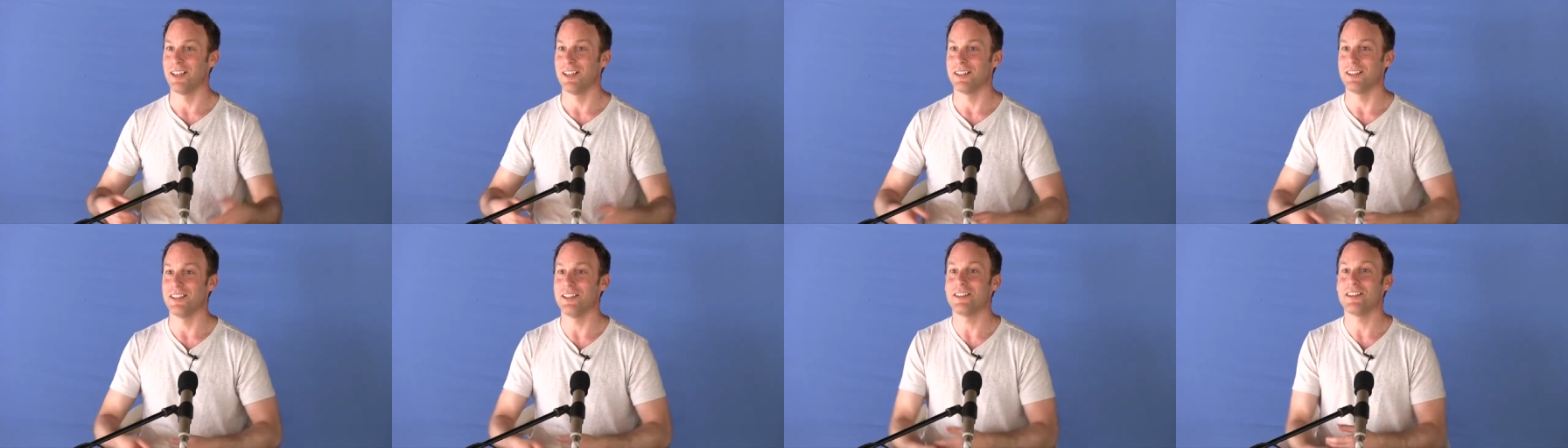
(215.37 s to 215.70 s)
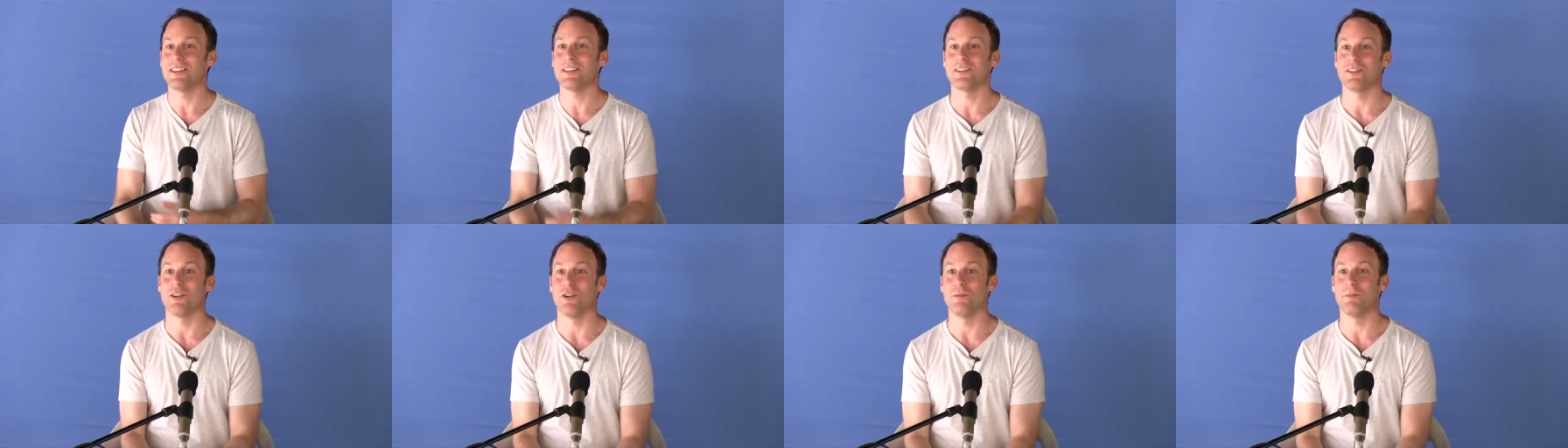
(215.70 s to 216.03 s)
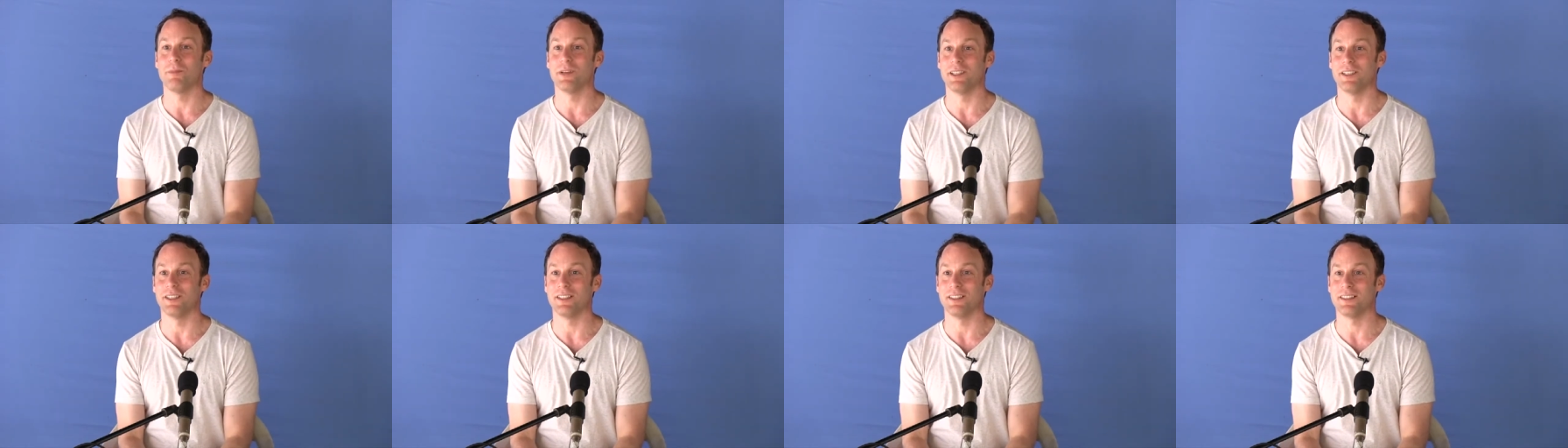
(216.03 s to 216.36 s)
This is
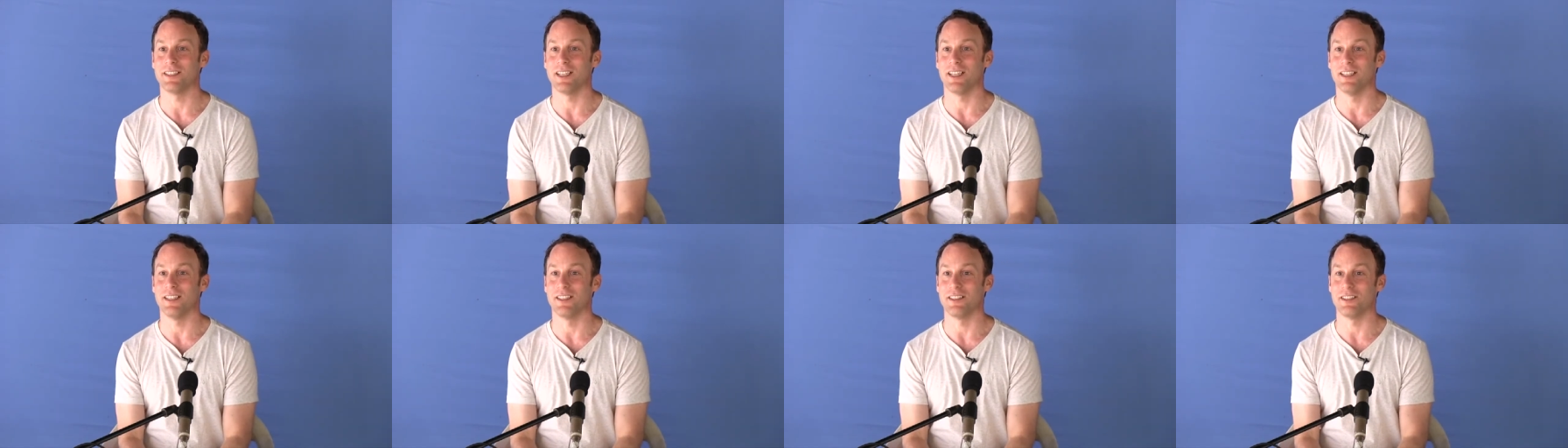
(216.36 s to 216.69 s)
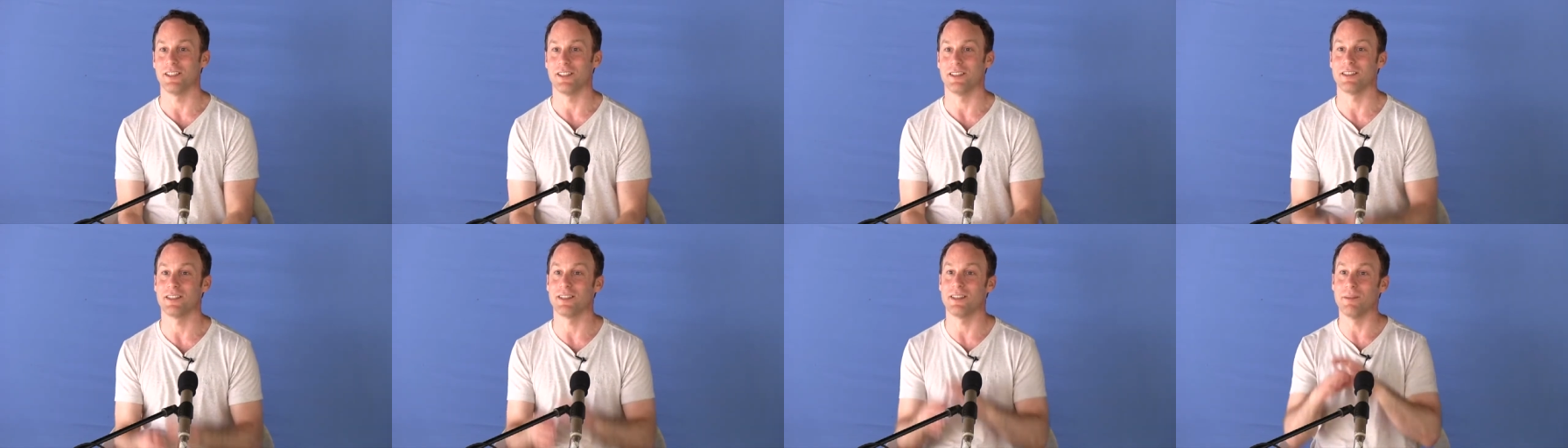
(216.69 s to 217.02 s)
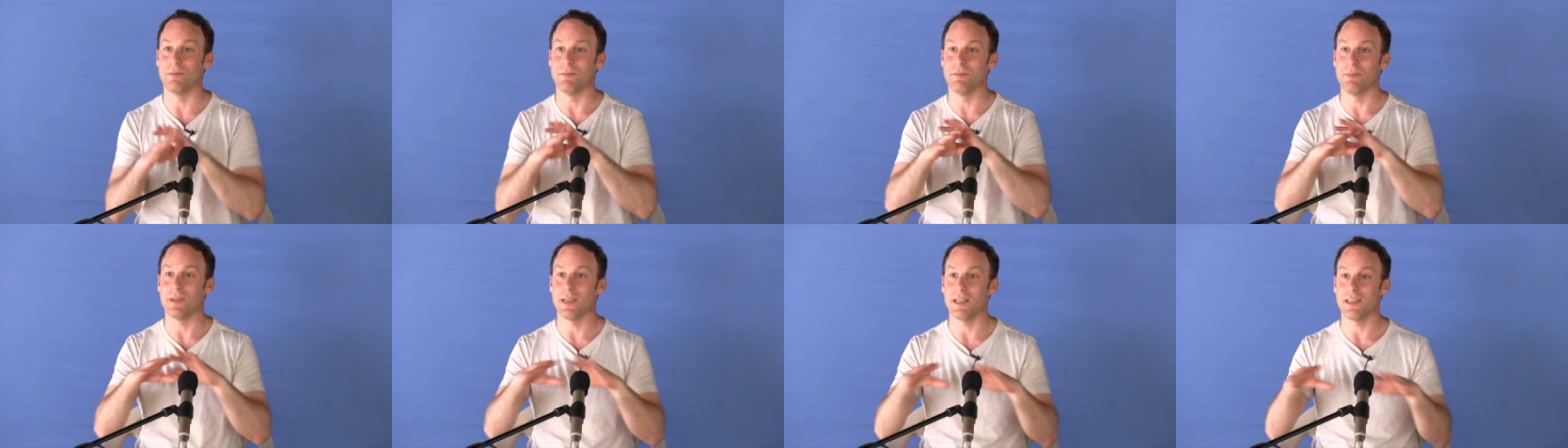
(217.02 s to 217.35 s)
open intelligence, the
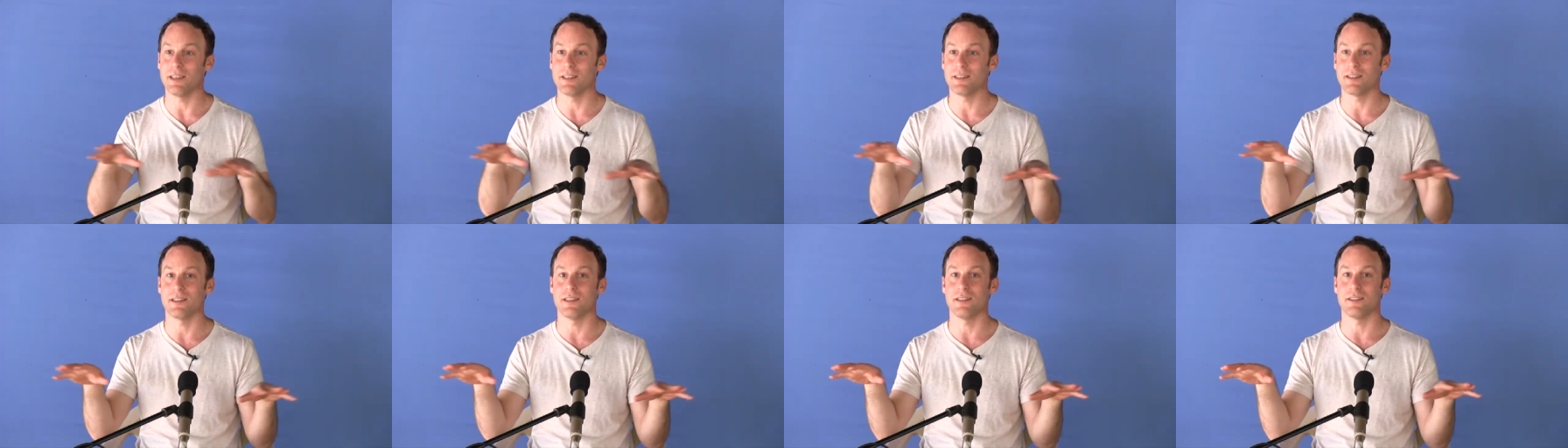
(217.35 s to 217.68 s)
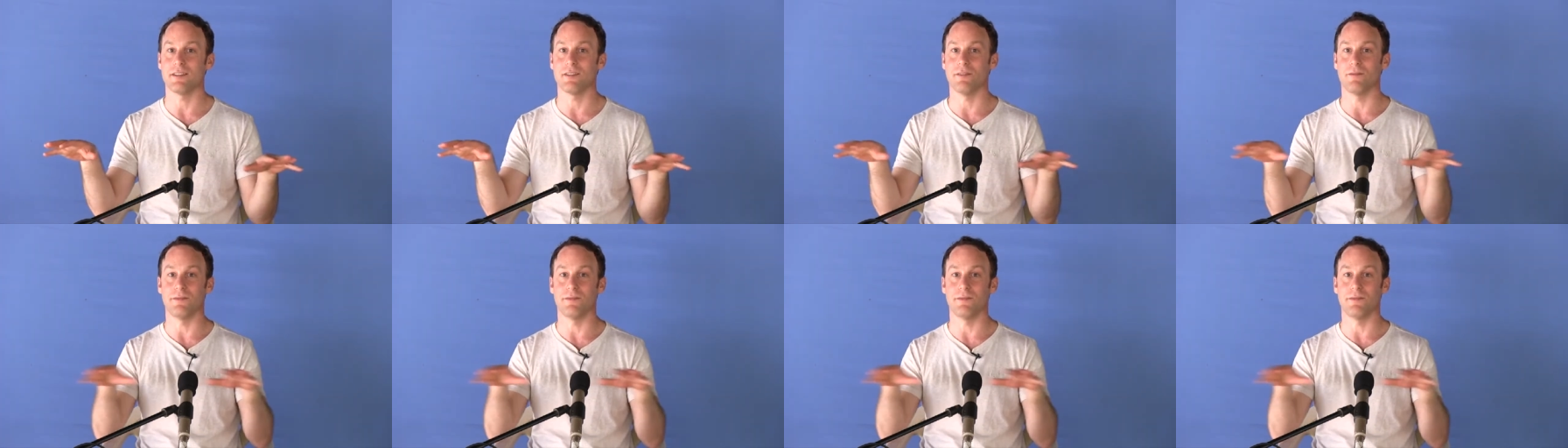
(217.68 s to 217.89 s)
basis